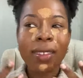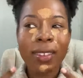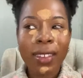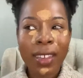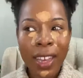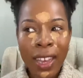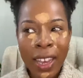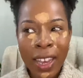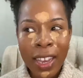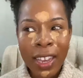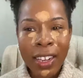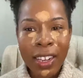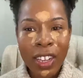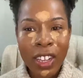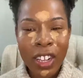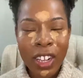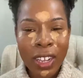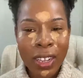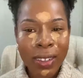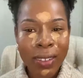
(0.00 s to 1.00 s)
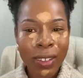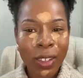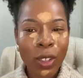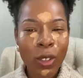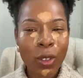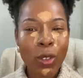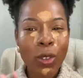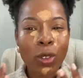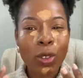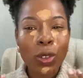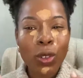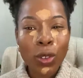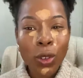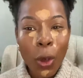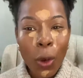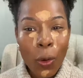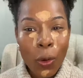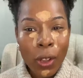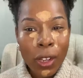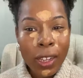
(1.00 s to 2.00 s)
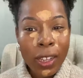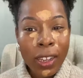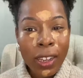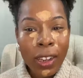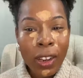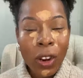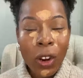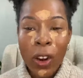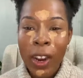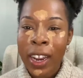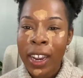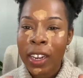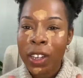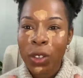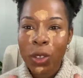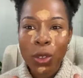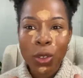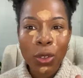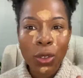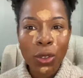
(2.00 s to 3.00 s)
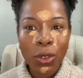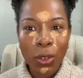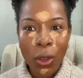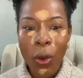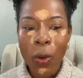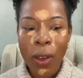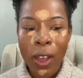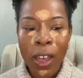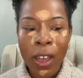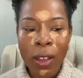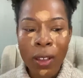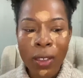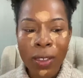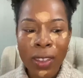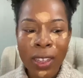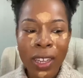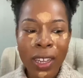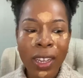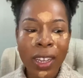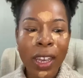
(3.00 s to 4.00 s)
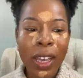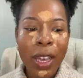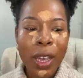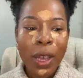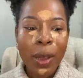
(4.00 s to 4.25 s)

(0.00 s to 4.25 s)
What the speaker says: skin just is so clear and is so healthy